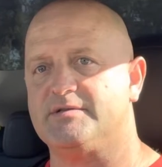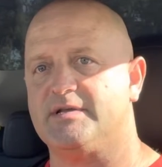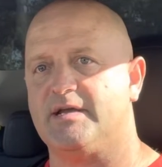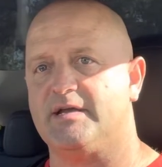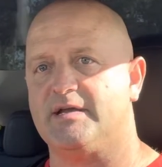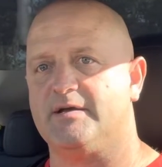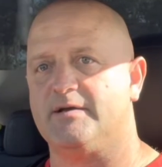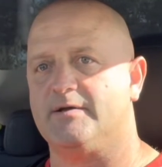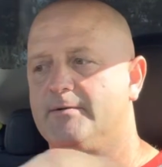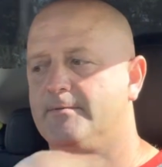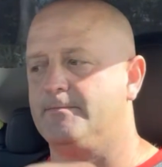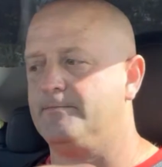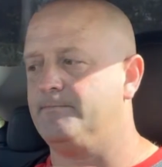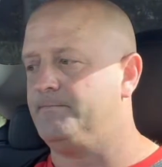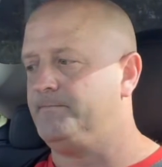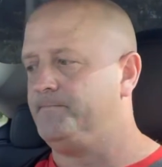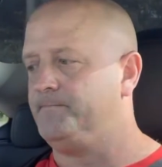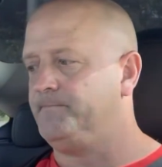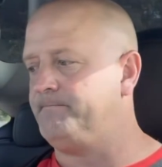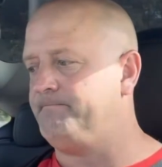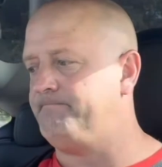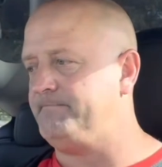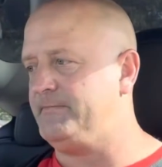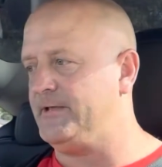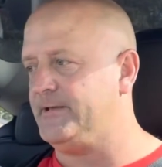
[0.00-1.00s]
down
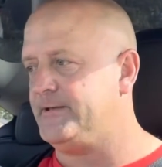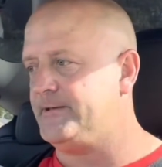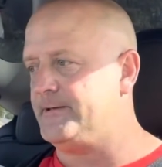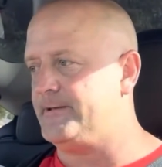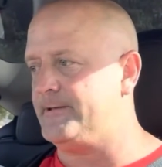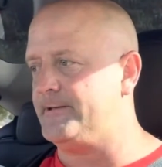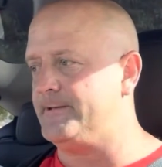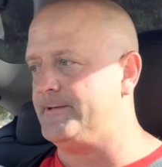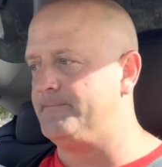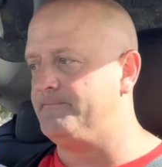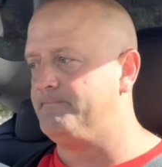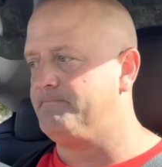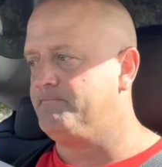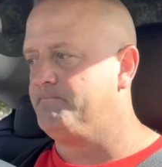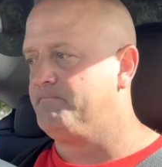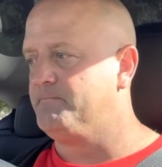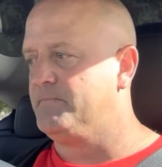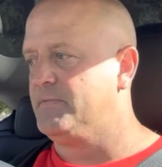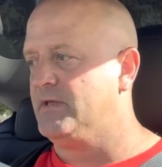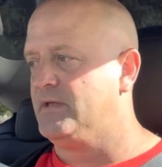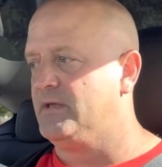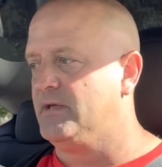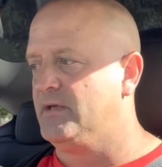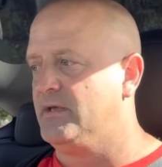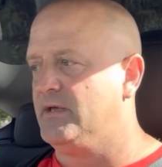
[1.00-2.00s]

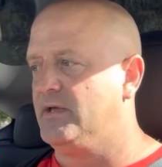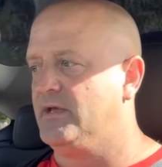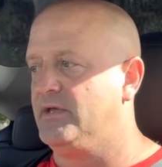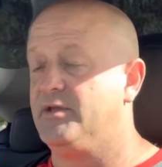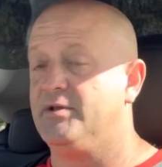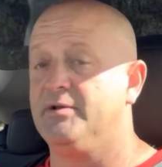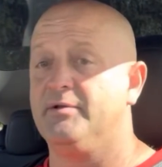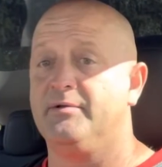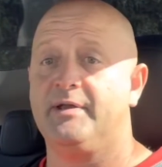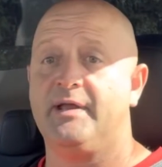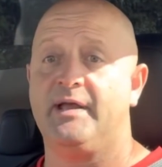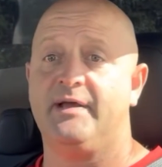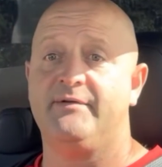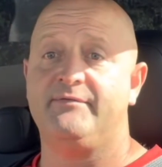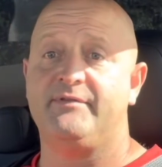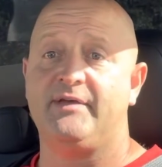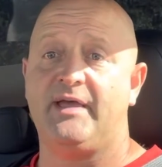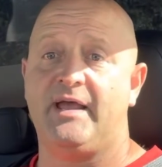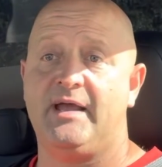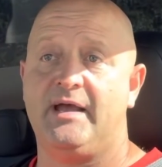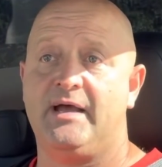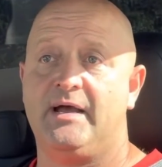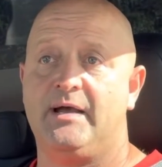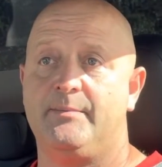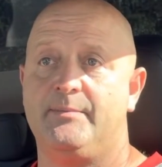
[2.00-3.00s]
and you don't have the
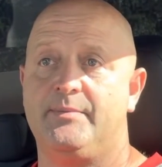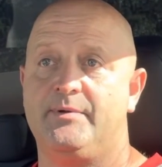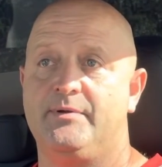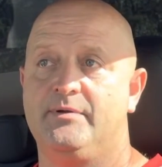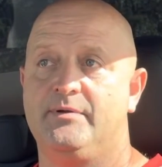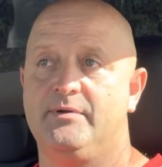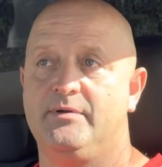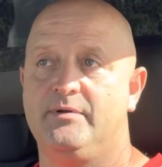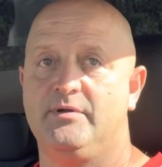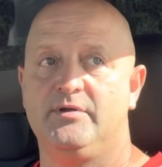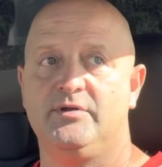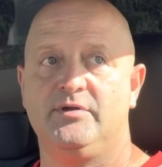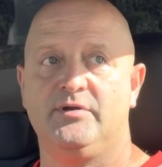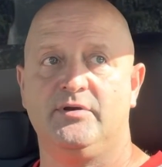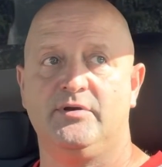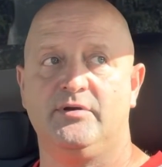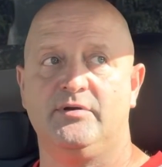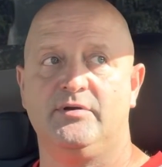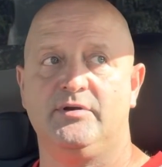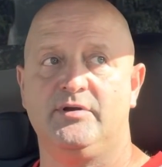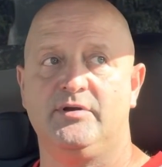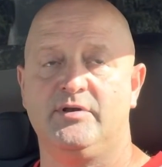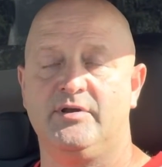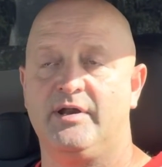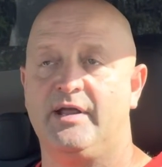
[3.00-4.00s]
app, you're
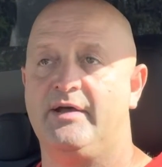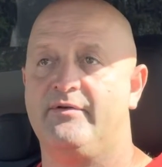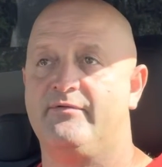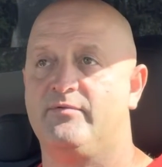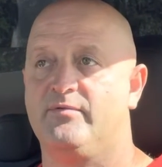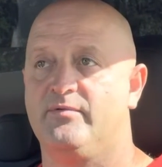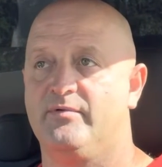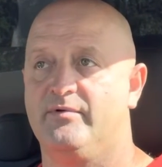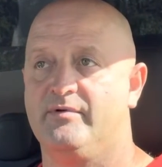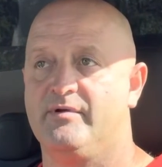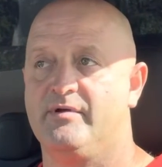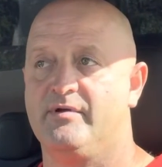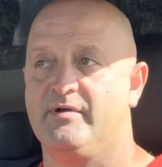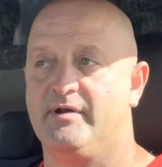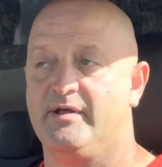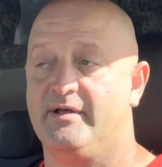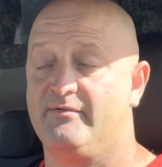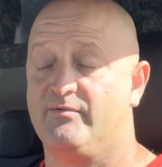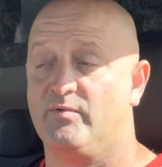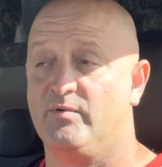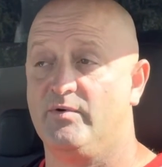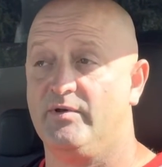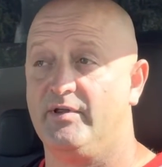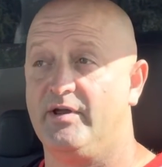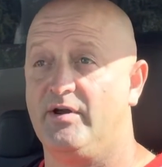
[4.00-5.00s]
gonna have a
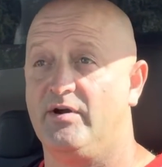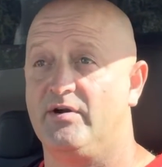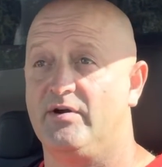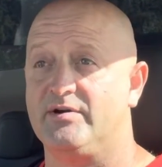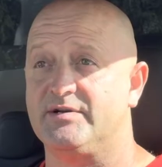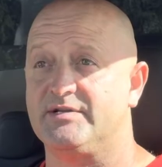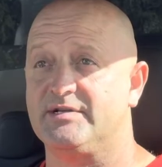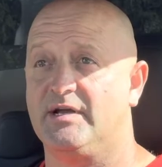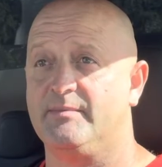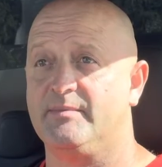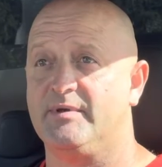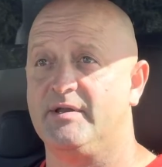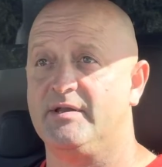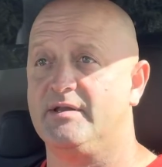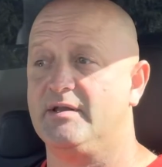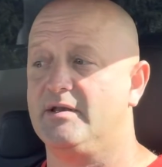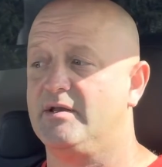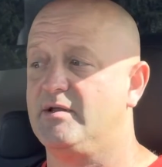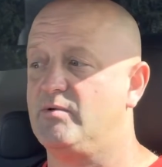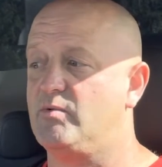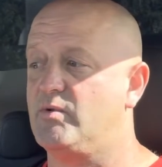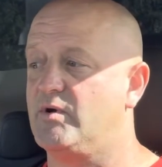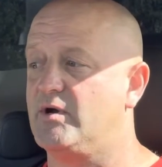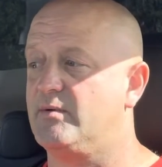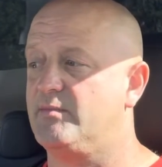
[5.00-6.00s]
really hard time getting
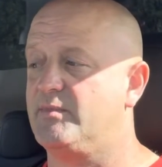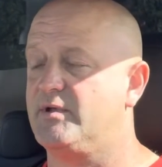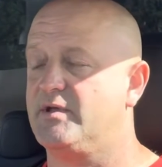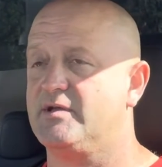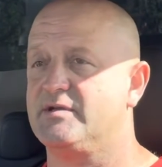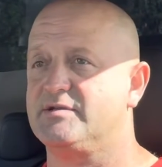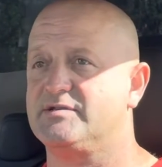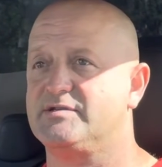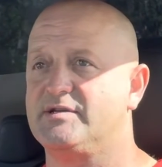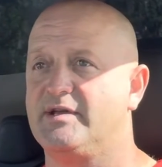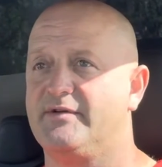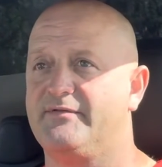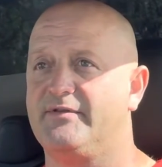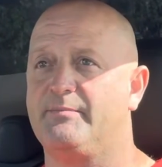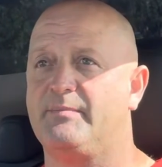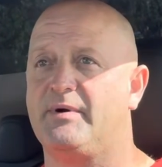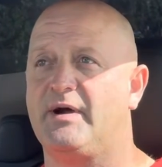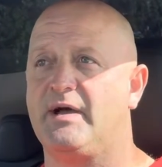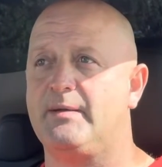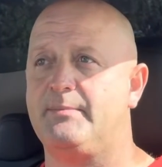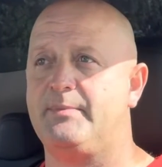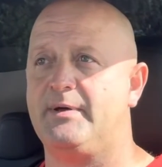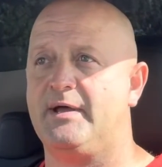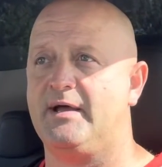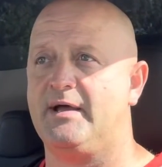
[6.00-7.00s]
anywhere, because you have to
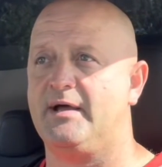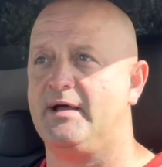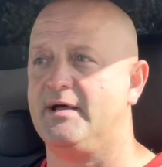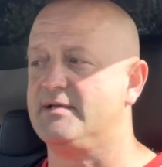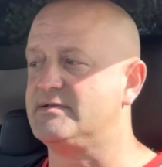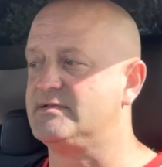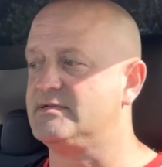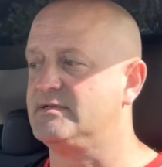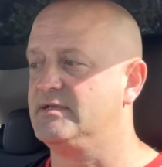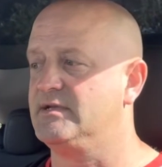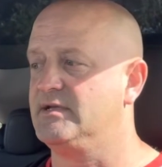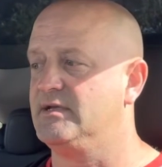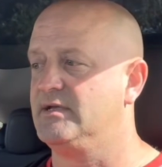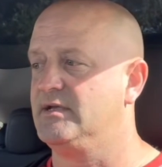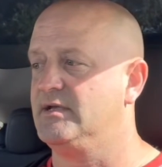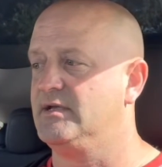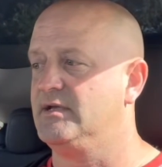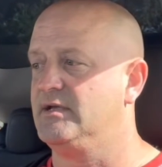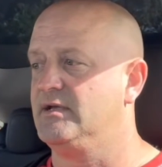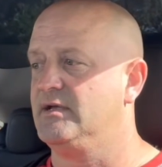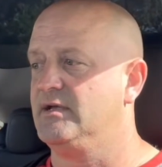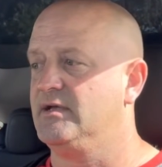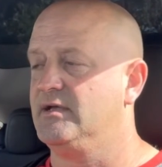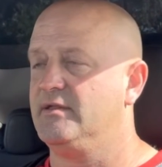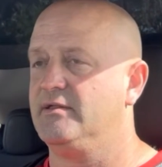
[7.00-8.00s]
bypass
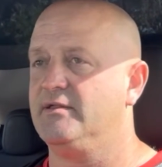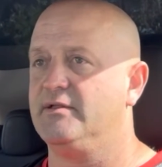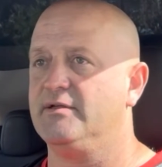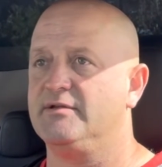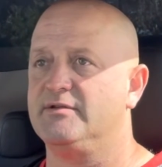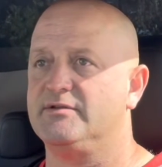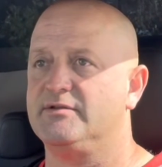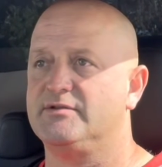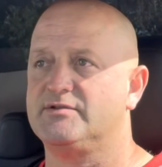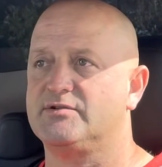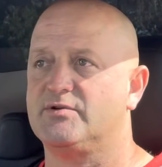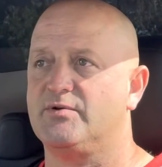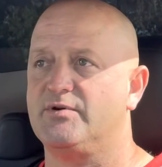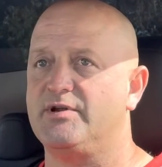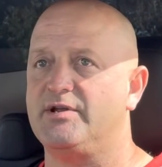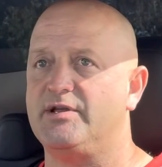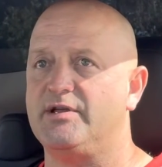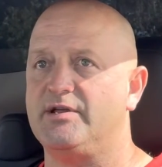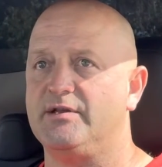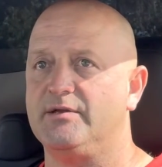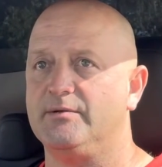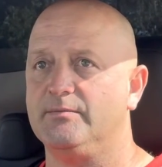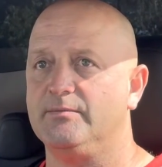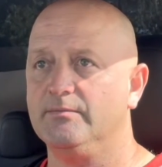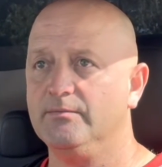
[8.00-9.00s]
the
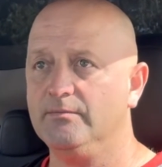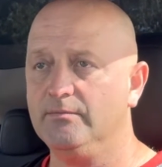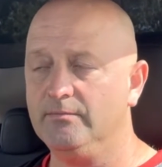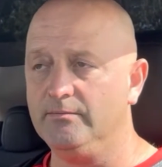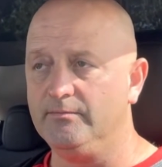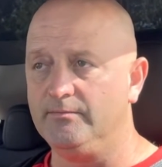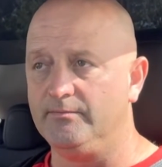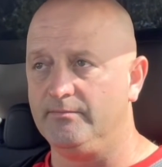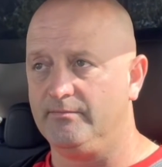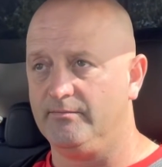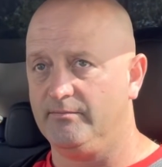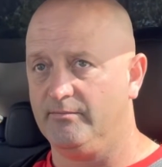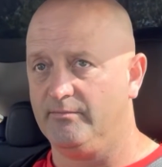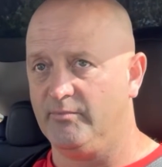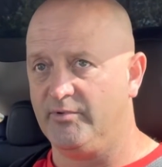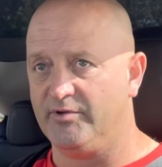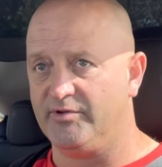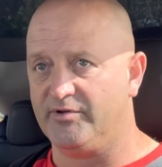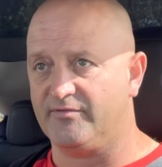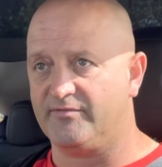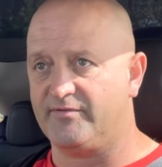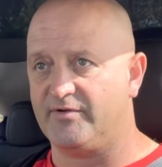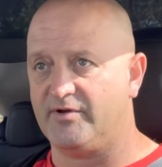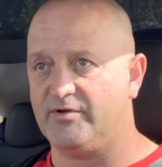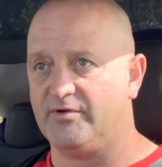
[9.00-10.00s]
screen with
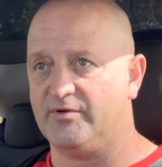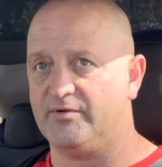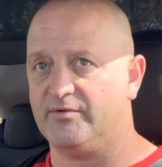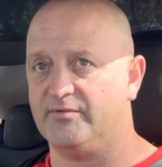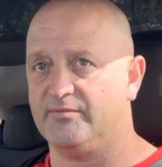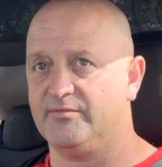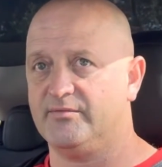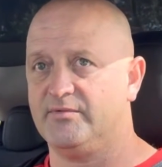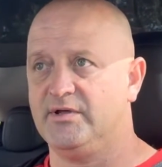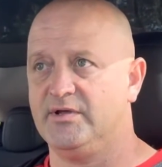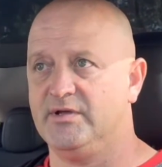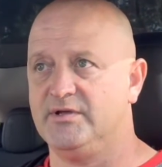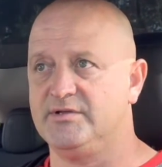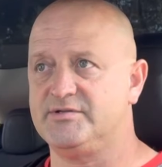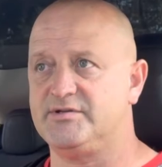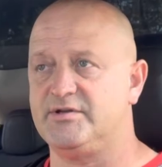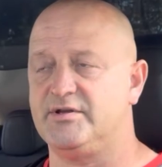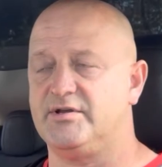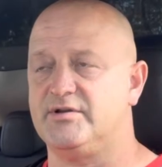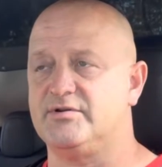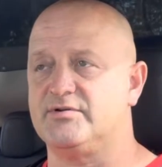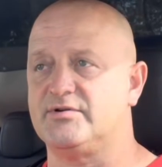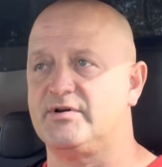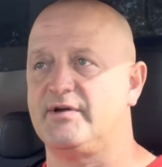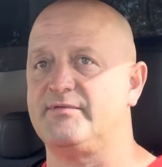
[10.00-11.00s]
your phone so you
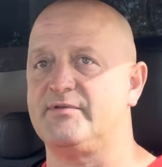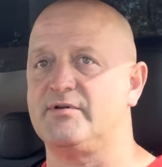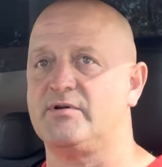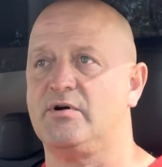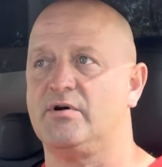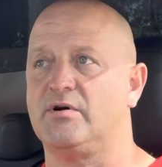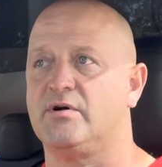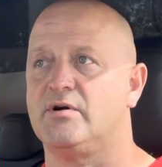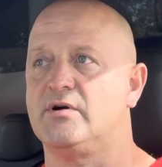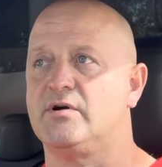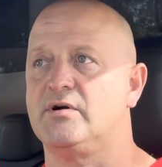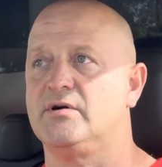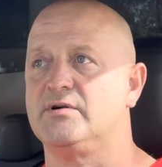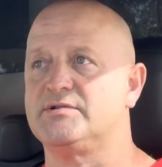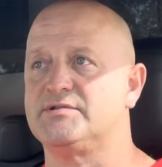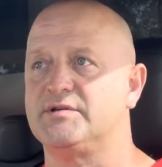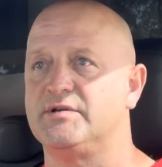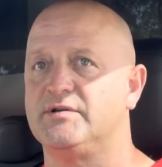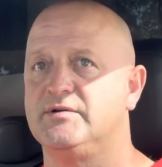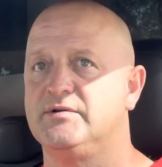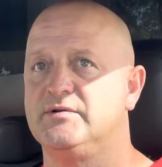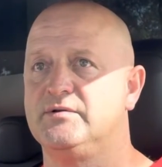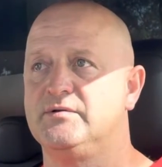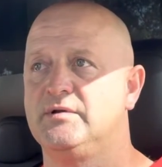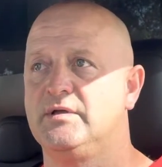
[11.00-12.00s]
can drive the car.
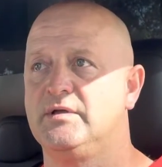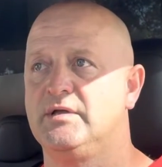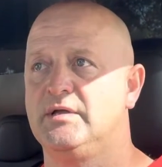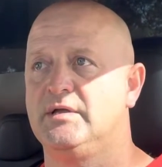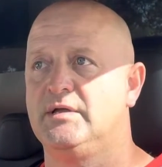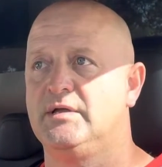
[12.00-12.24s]
So